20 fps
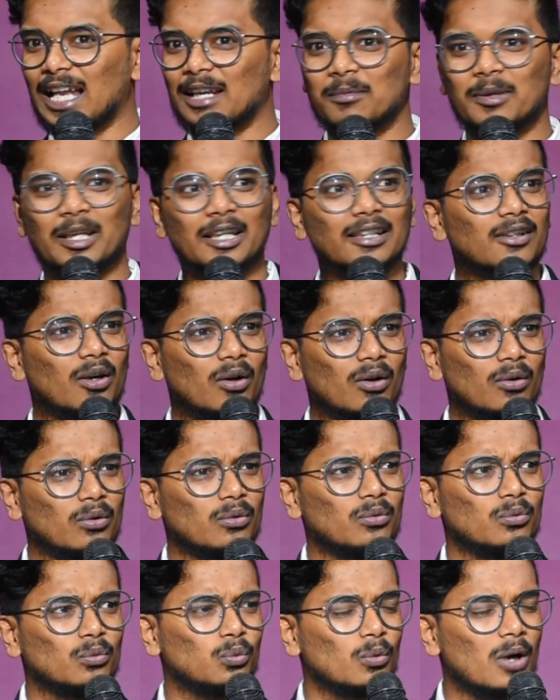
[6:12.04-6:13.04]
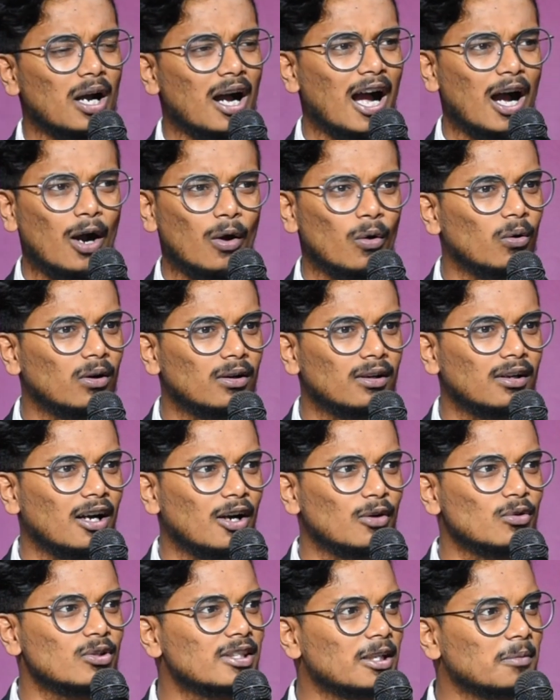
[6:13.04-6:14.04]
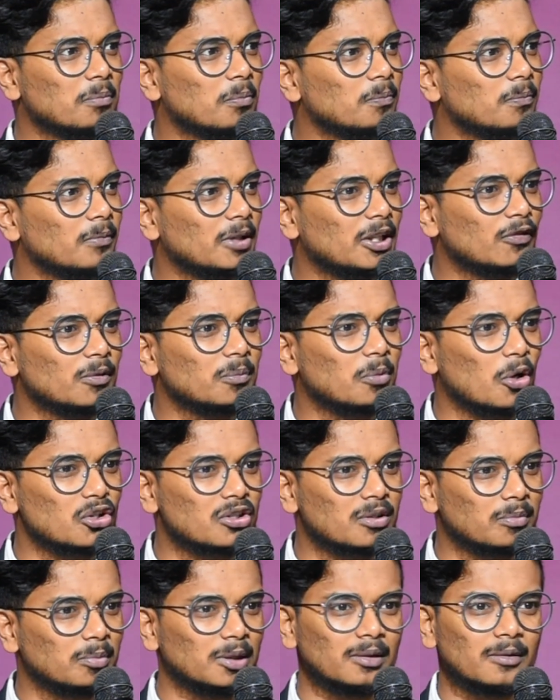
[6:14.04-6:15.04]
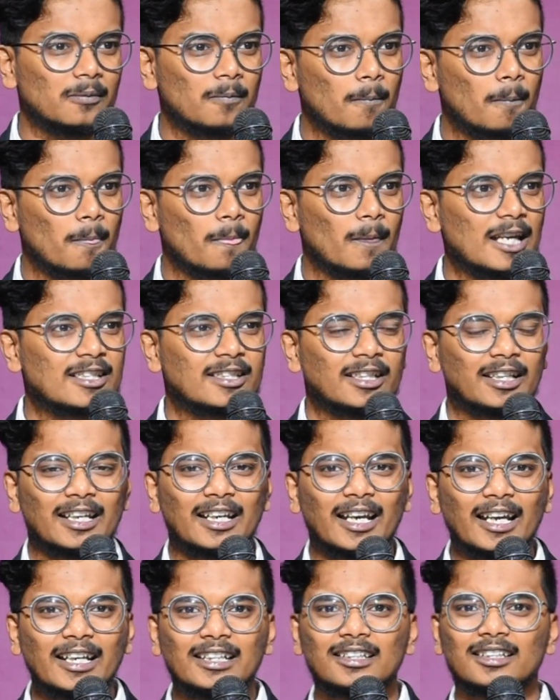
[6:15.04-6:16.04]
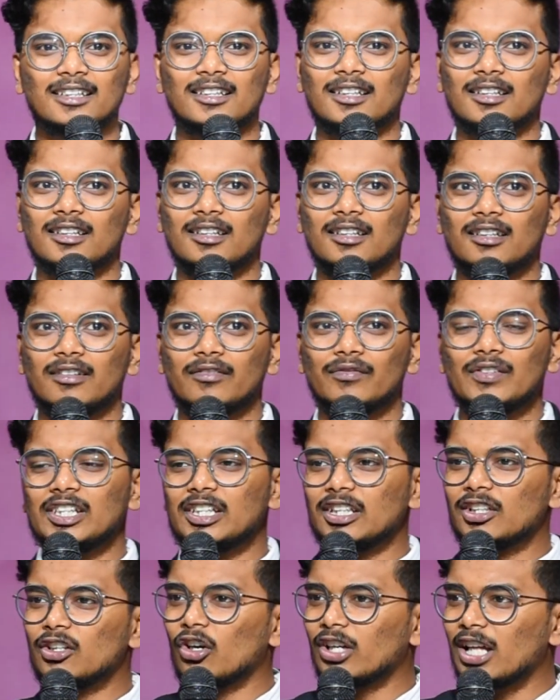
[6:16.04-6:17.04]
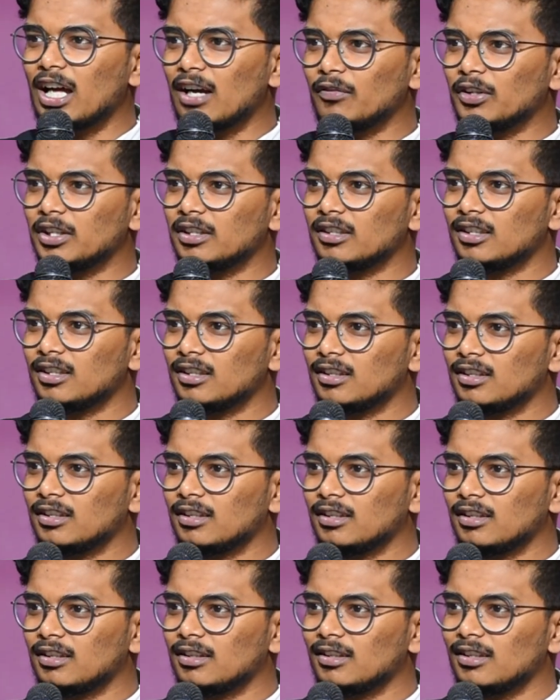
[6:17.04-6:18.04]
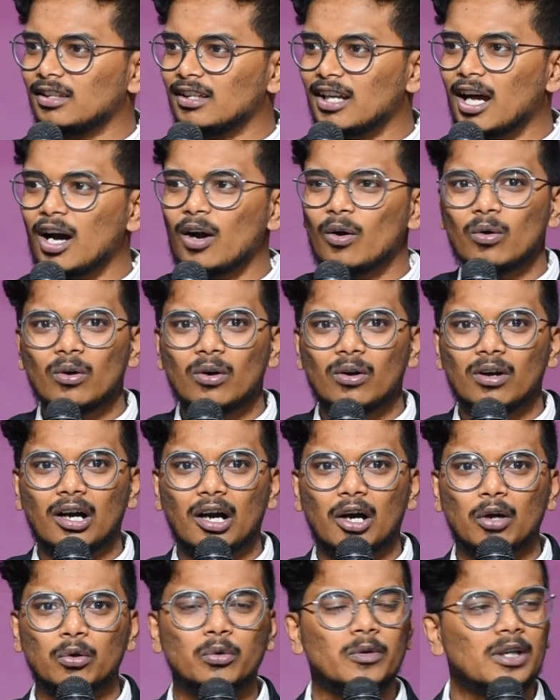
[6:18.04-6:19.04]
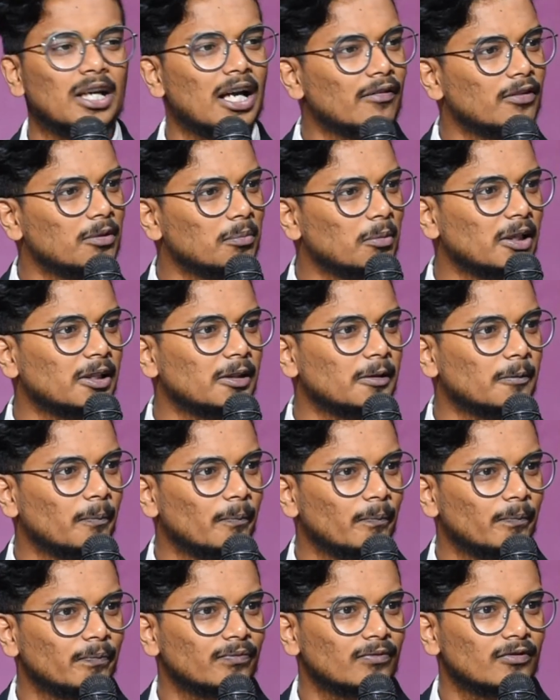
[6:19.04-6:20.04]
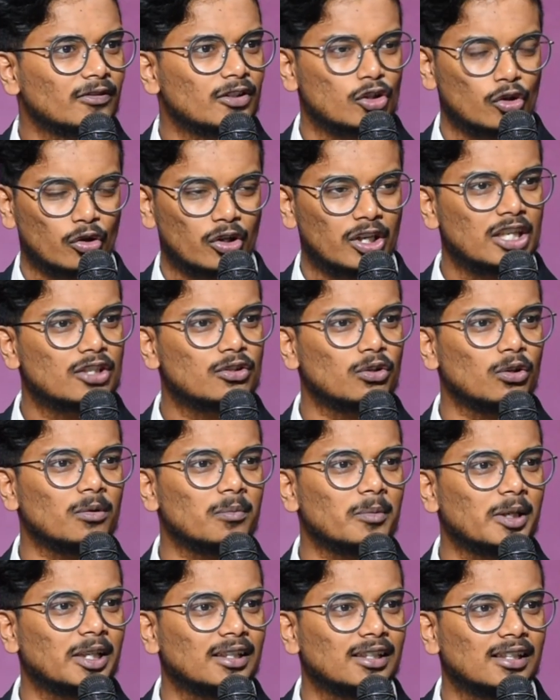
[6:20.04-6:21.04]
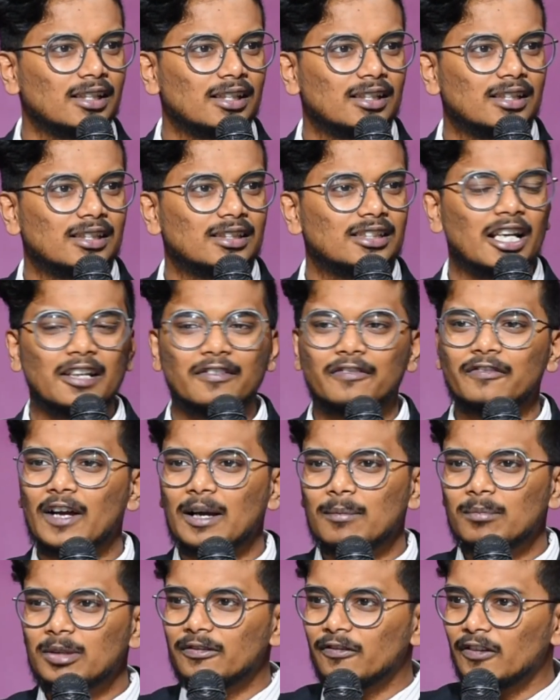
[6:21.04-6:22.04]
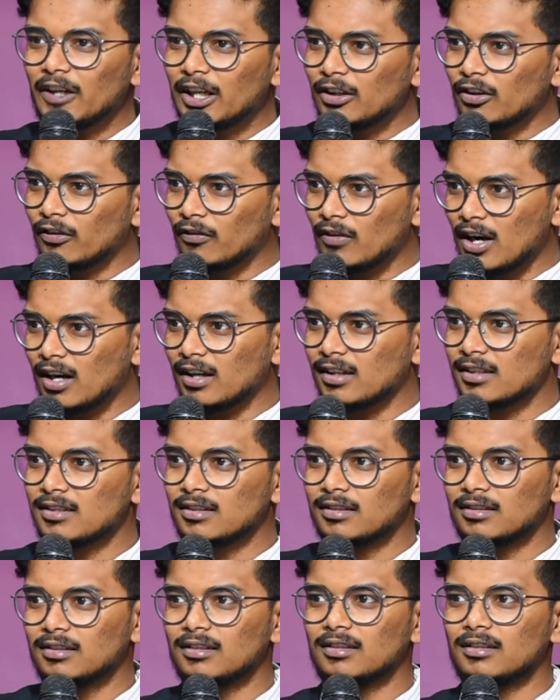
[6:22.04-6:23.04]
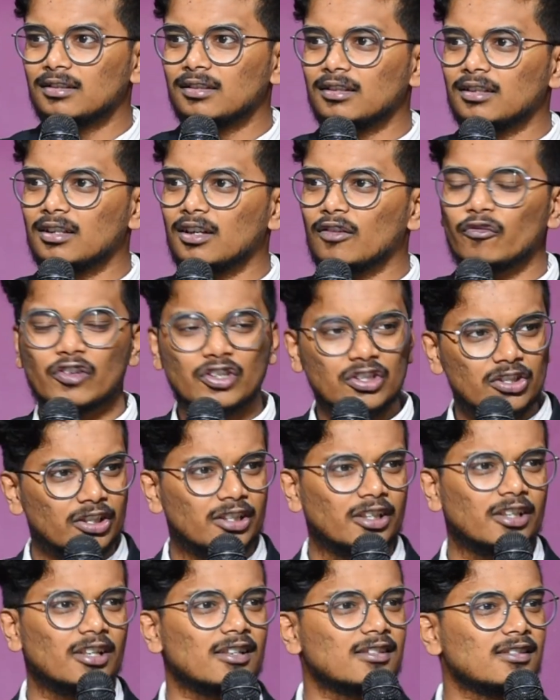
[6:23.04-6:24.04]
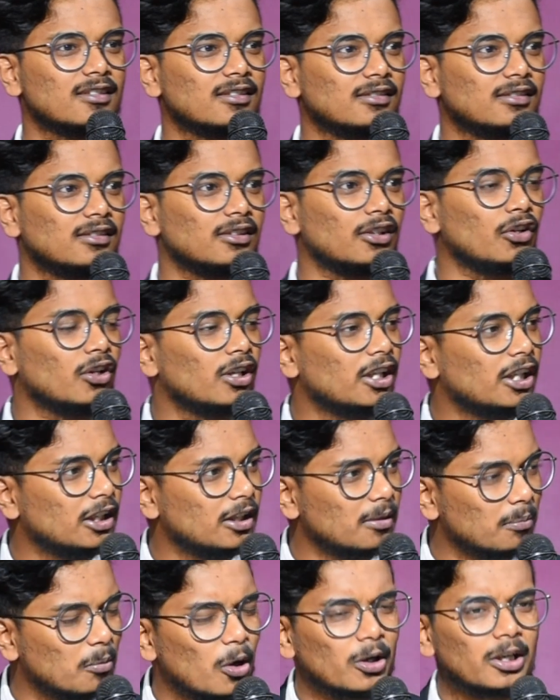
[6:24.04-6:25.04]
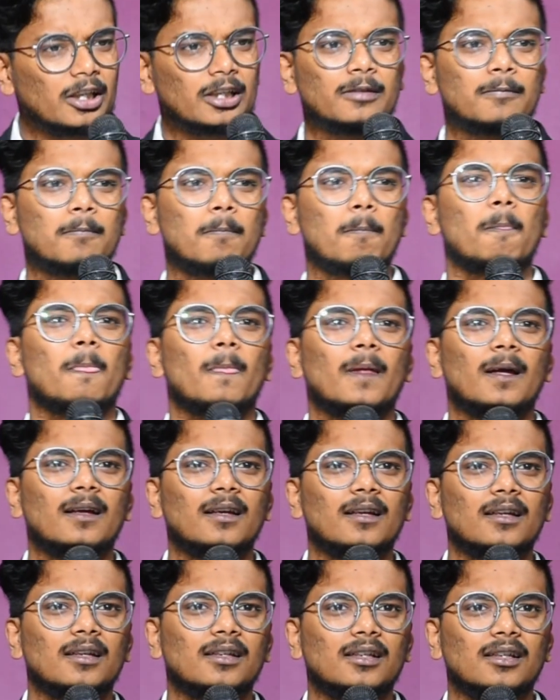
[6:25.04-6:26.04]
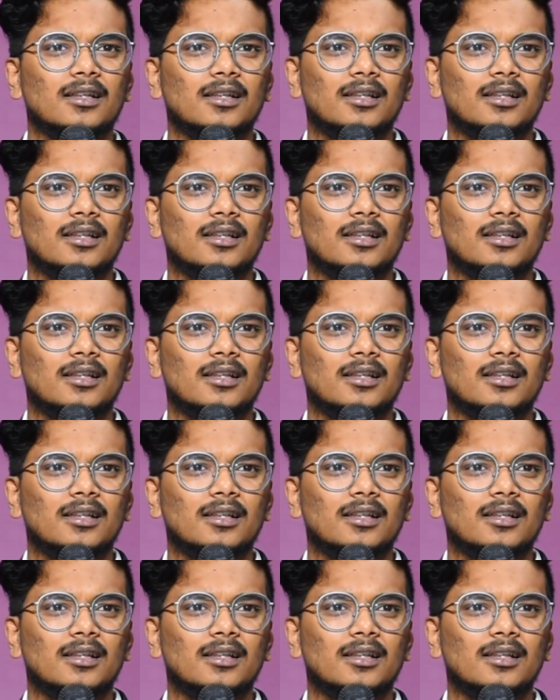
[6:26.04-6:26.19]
And I'm like, how? How is that even possible? Yesterday night, we did not have it. Now, how do we have the money? So he told me that a family friend of ours visited us early in the morning.